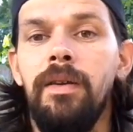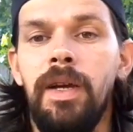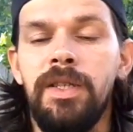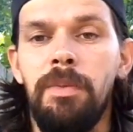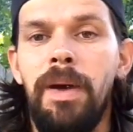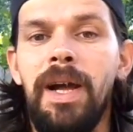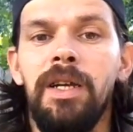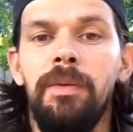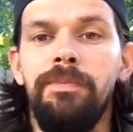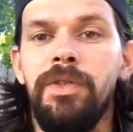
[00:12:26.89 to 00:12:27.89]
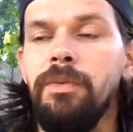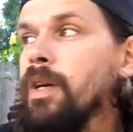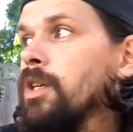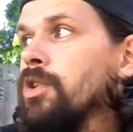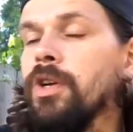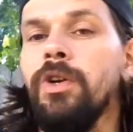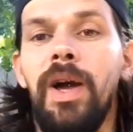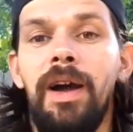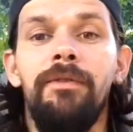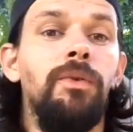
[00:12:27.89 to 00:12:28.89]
as a backup to make sure you have